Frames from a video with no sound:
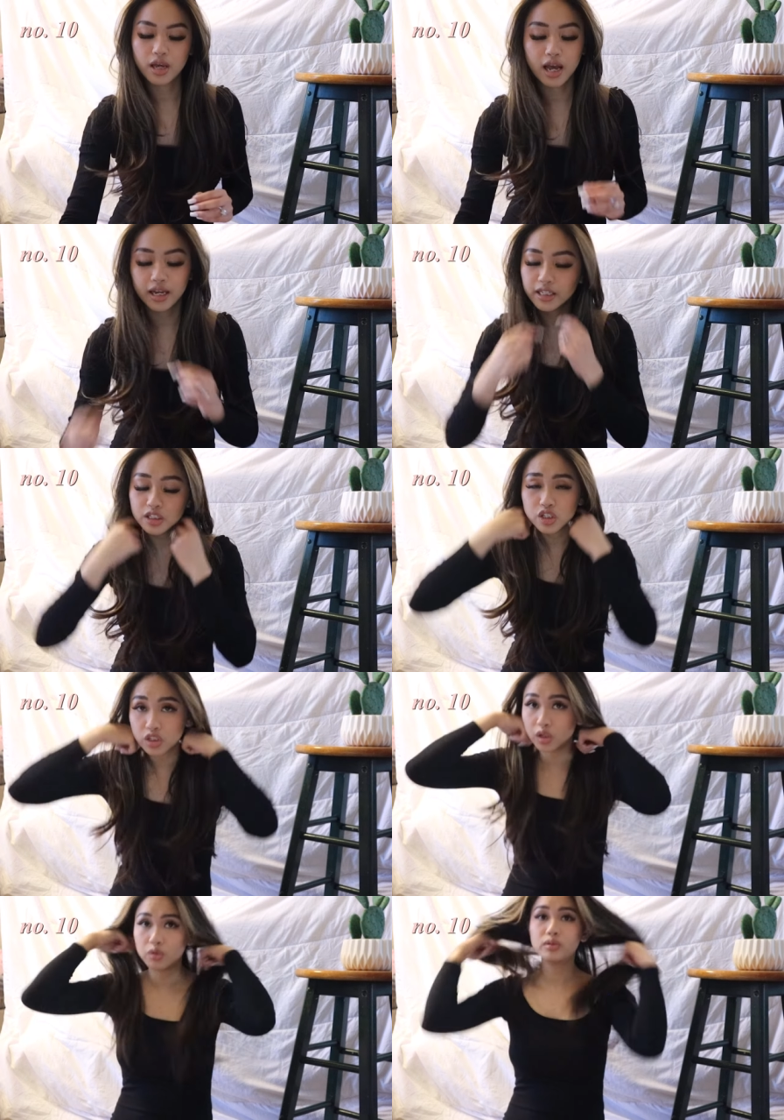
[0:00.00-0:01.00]
I
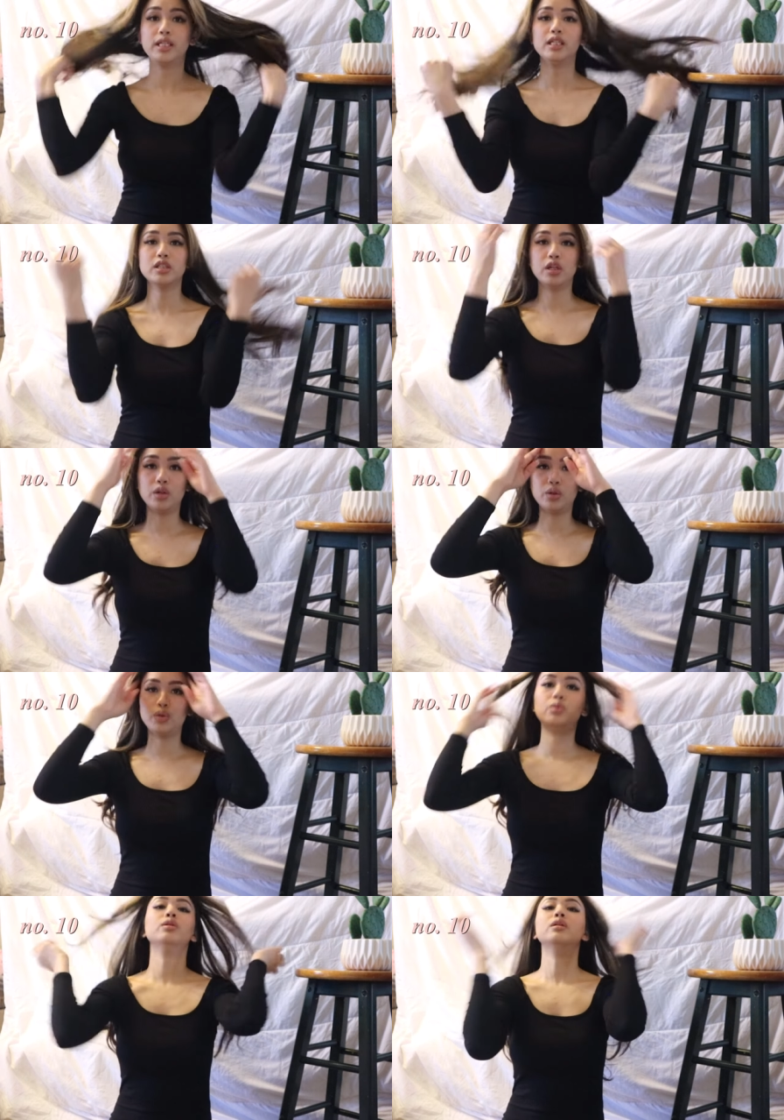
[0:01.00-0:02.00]
don't think
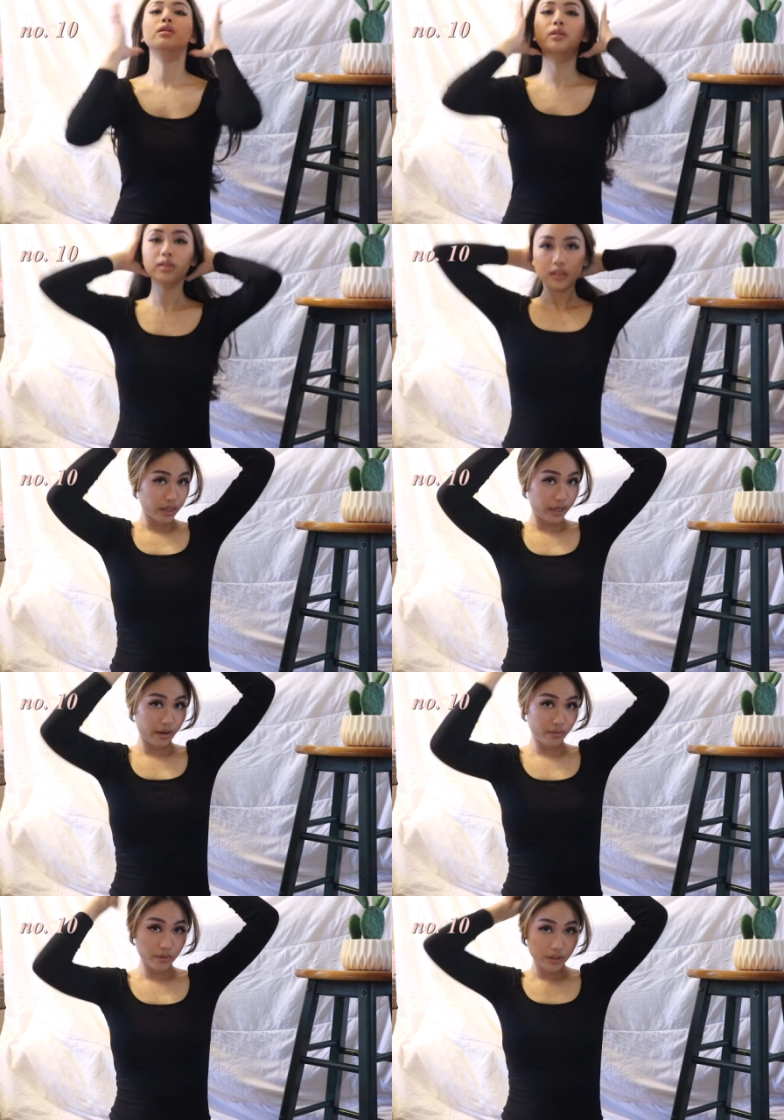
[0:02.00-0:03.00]
so.
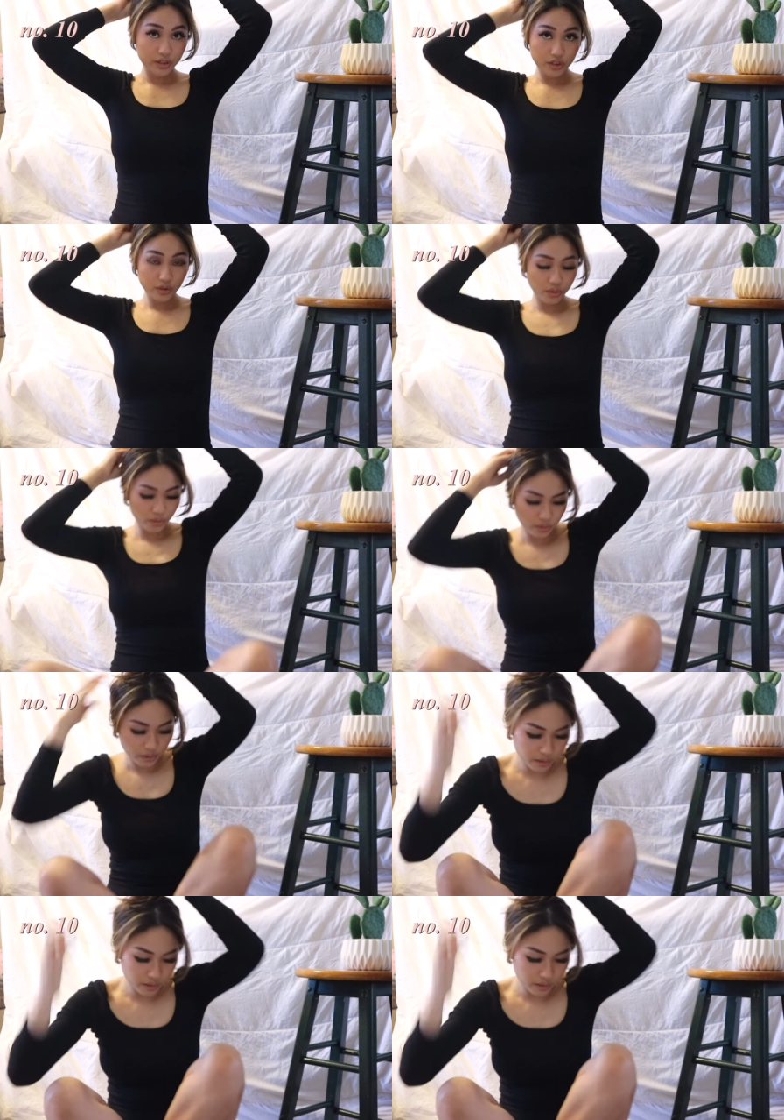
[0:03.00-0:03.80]
Okay, we're gonna do